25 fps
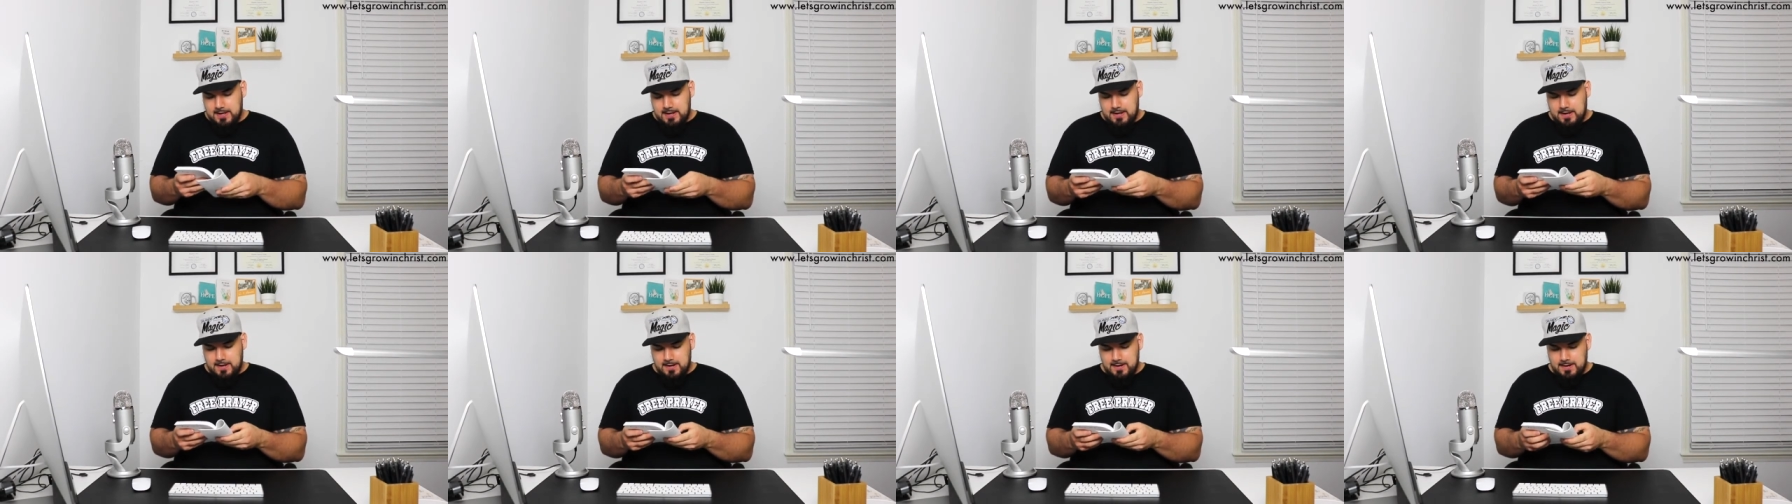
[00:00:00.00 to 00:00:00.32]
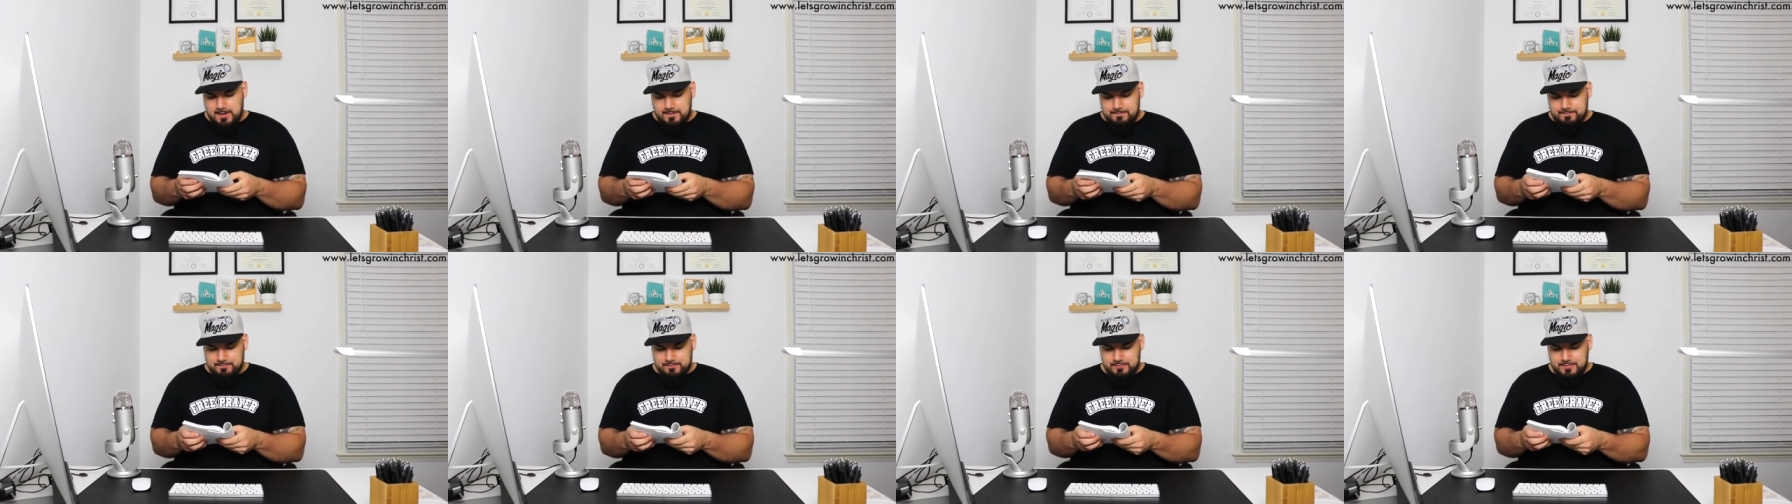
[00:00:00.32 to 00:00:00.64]

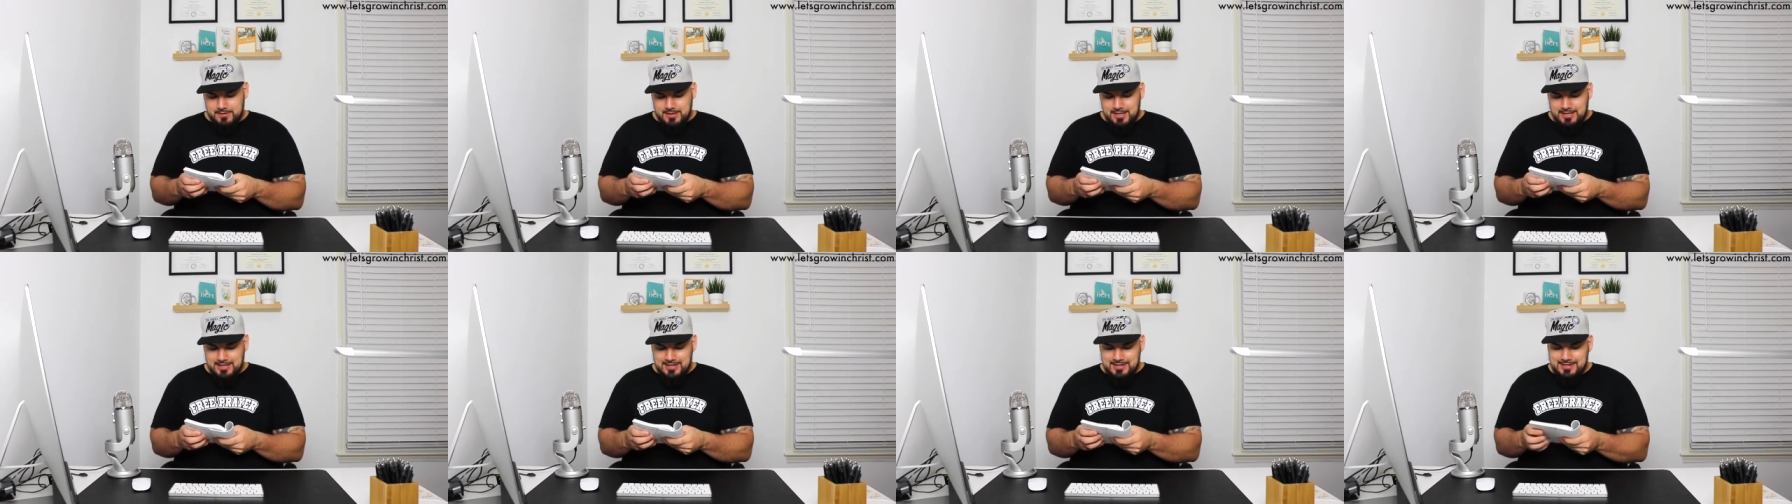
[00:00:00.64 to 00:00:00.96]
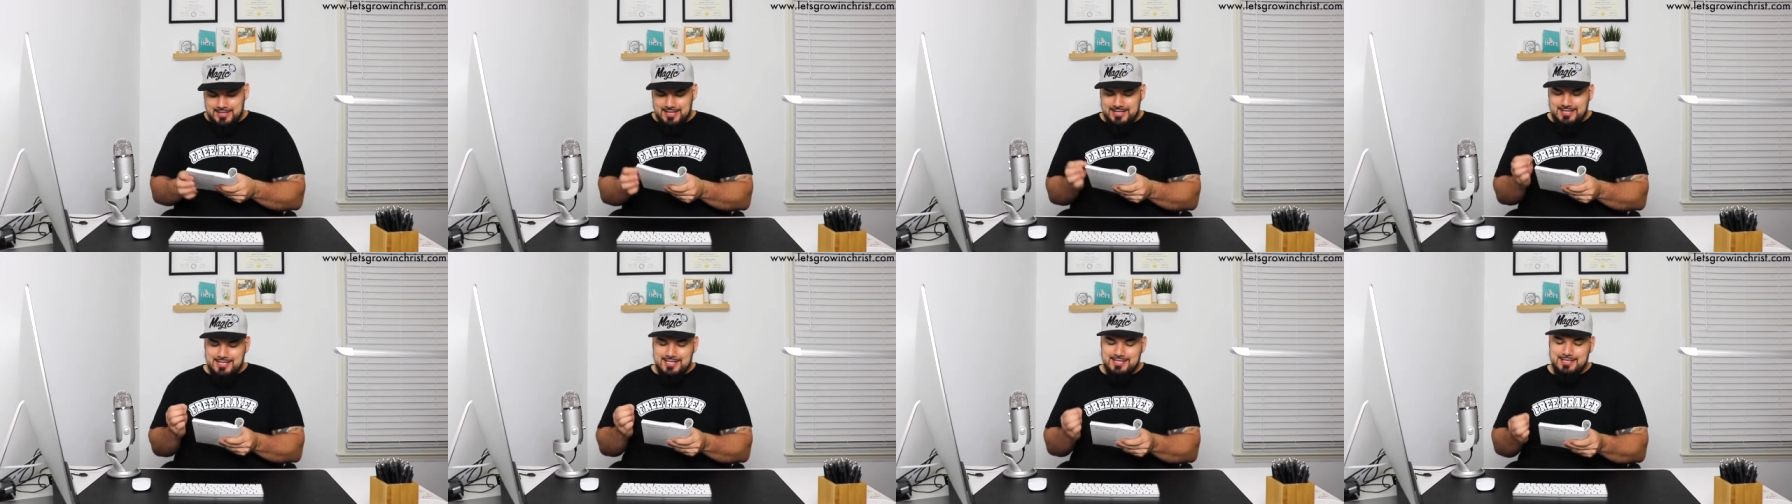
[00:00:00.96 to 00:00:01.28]
uh,
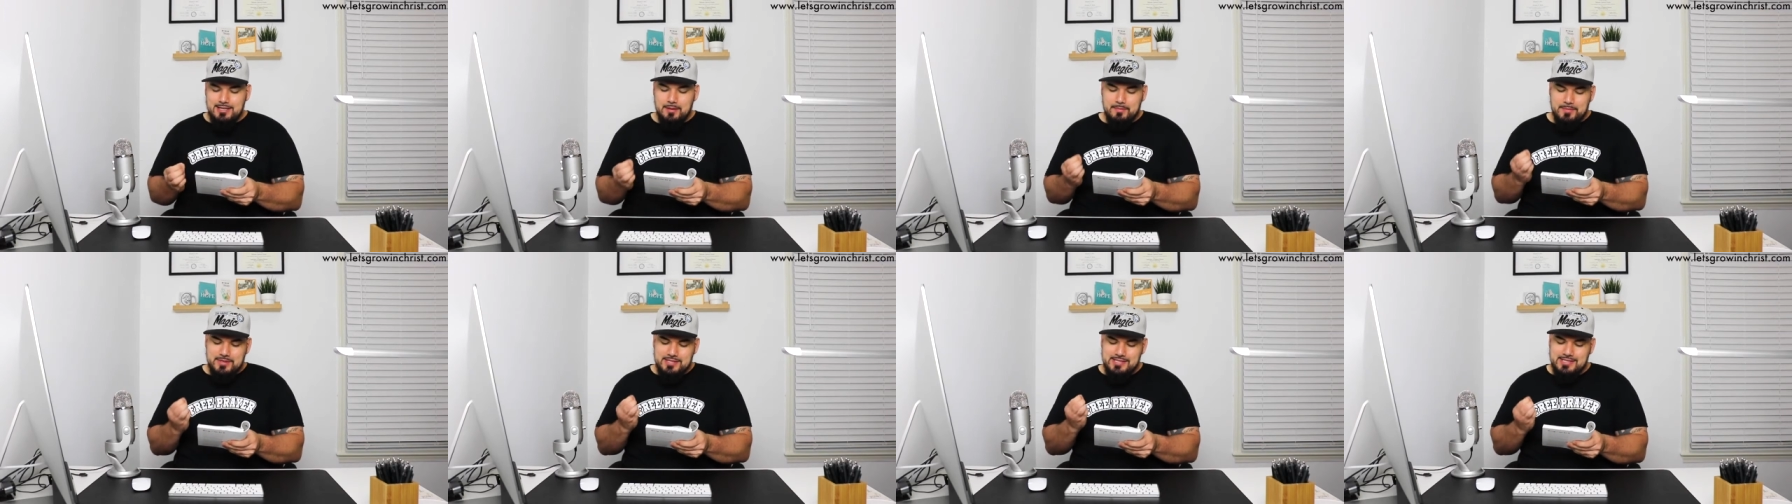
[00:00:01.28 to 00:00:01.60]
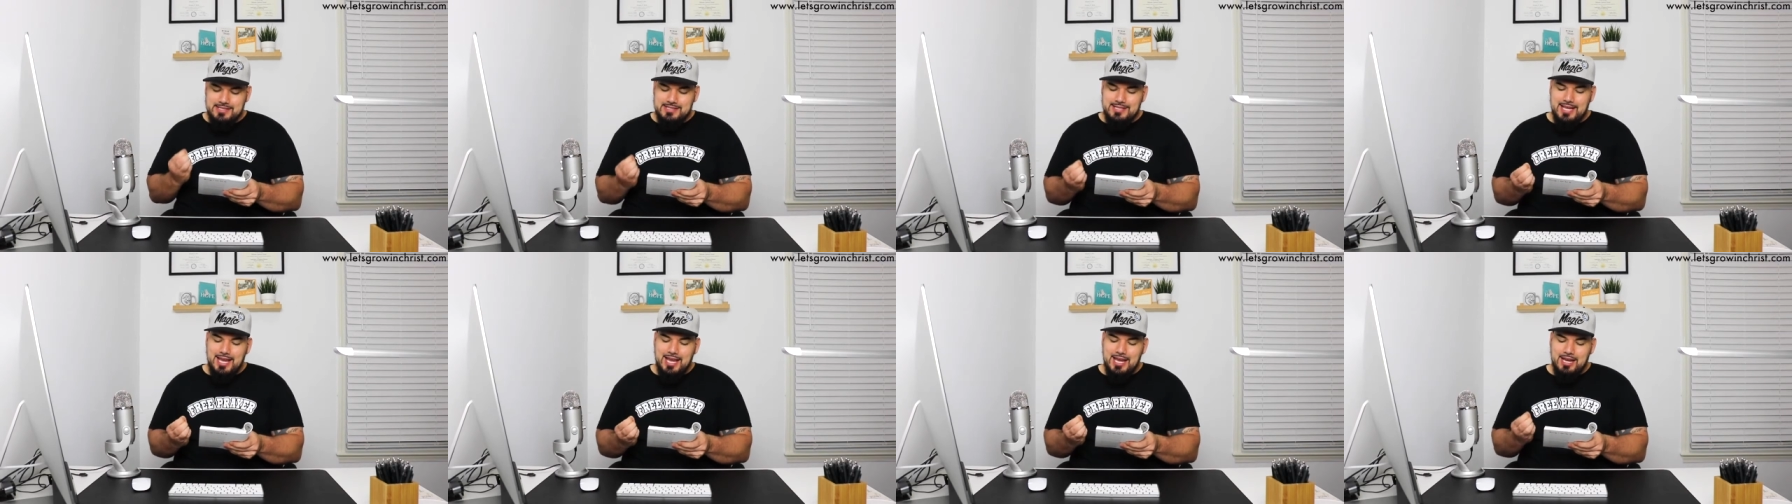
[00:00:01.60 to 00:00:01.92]
this is the
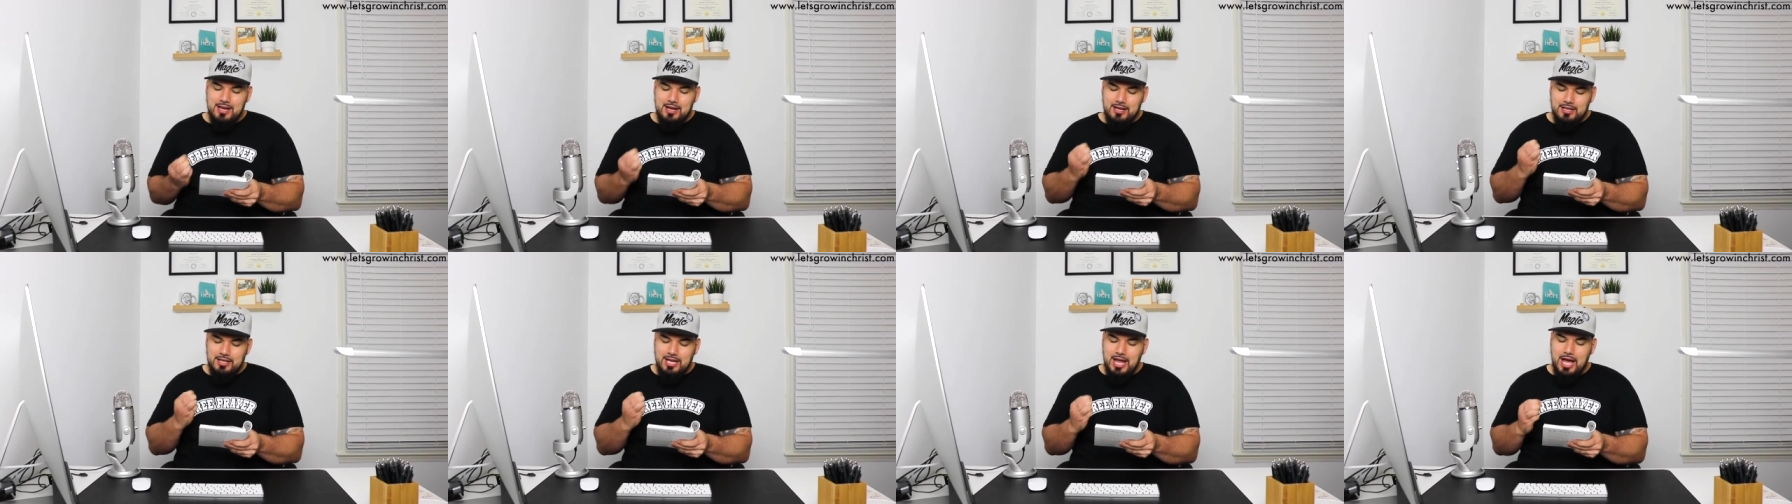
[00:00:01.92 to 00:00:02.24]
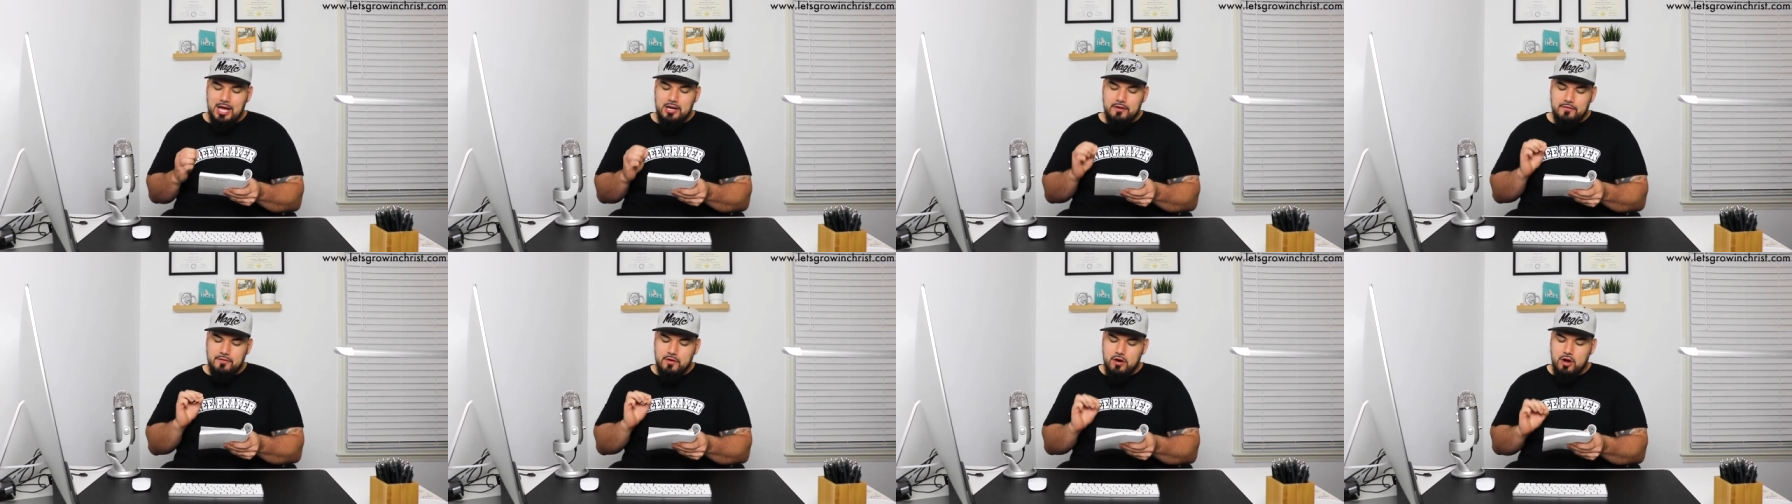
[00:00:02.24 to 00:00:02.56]
mistake a
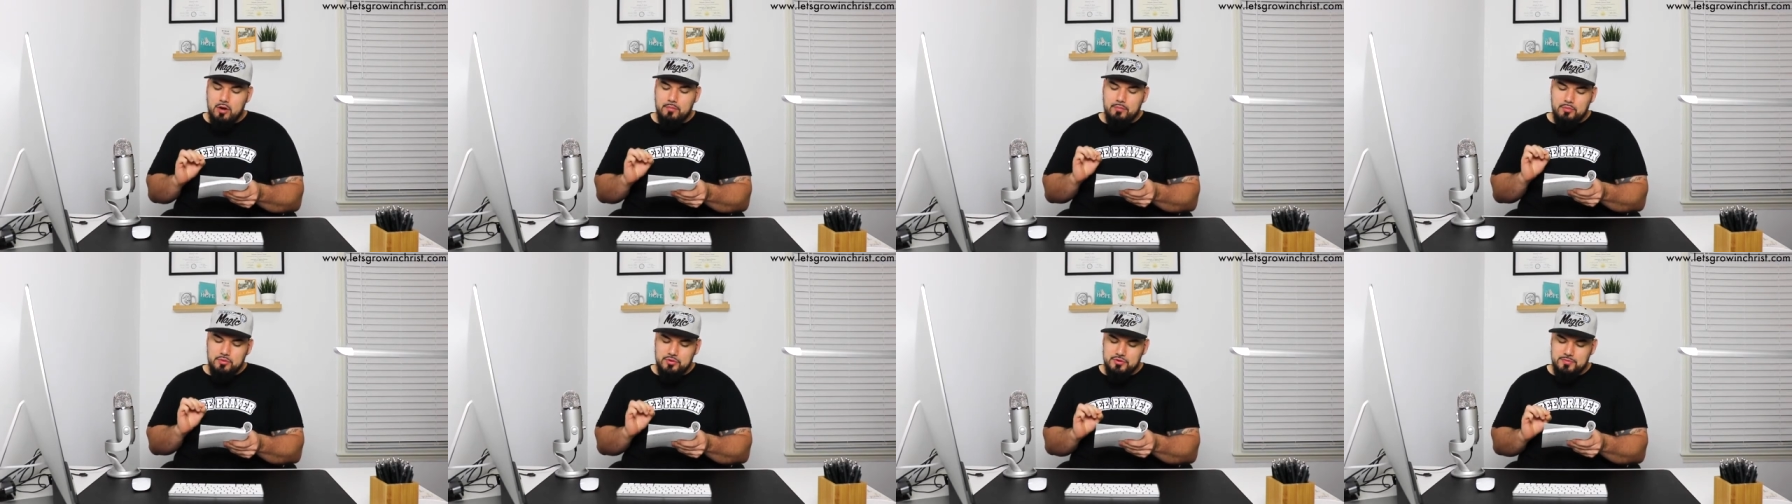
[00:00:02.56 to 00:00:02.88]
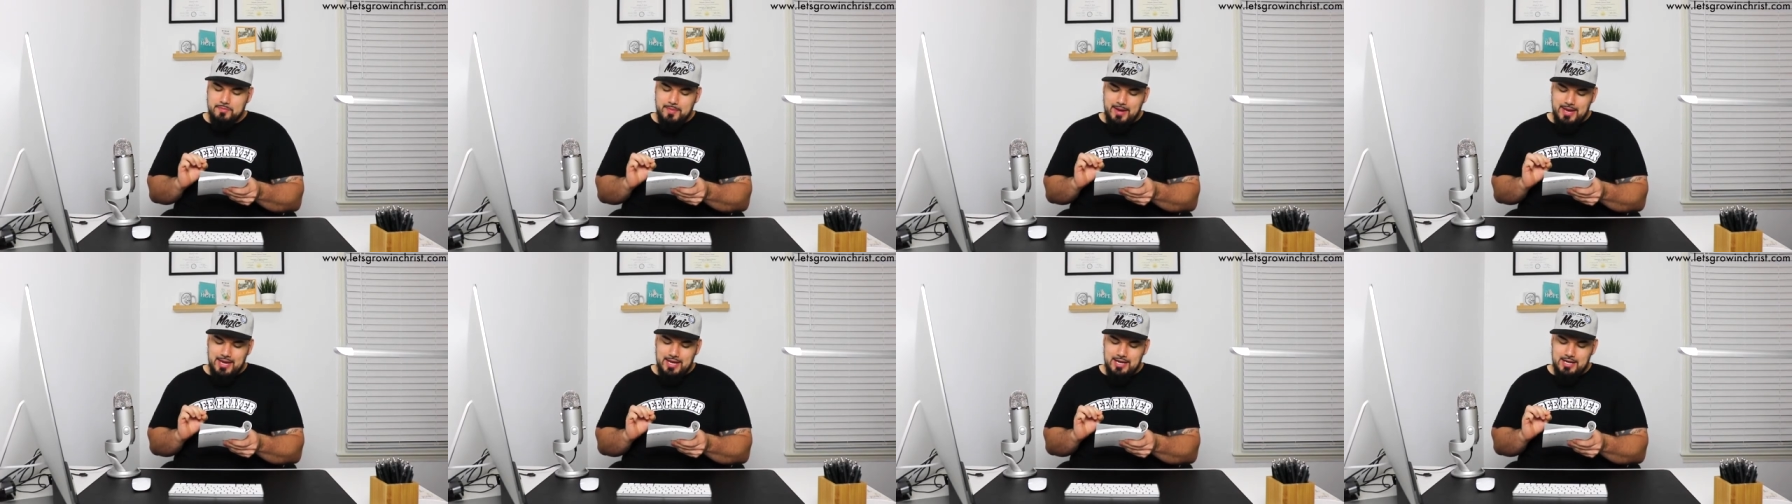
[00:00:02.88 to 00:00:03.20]
lot of couples
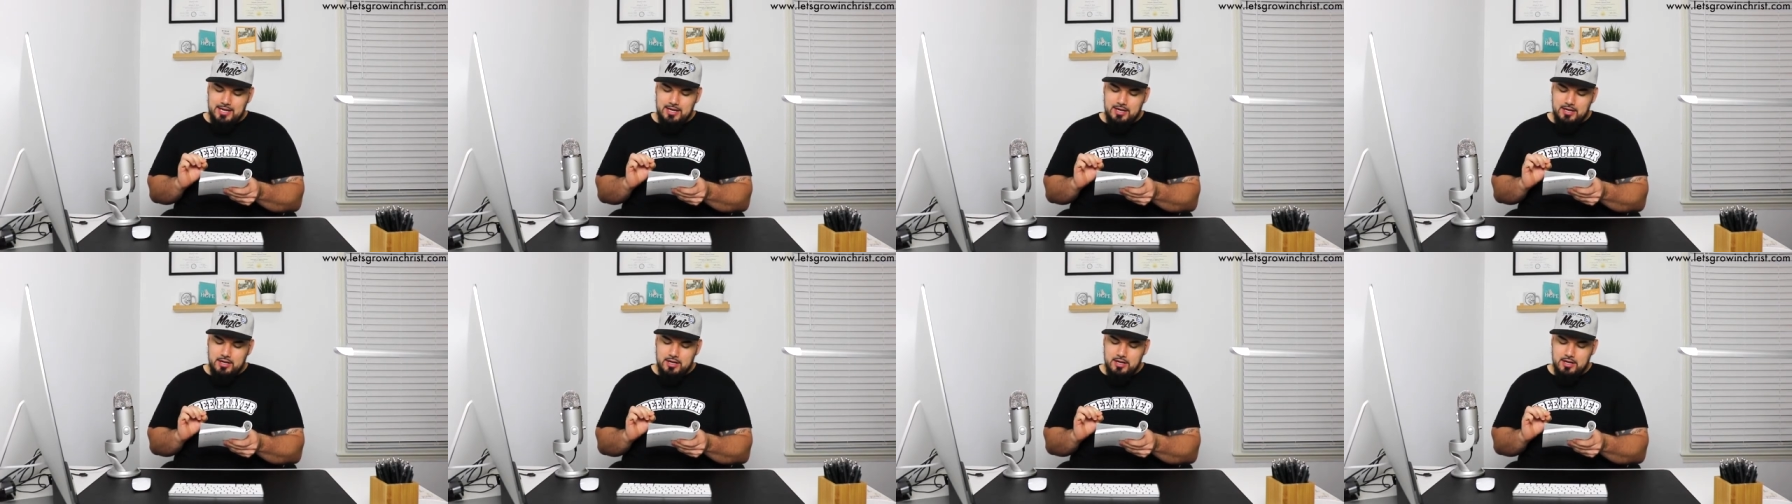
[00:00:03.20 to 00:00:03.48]
make.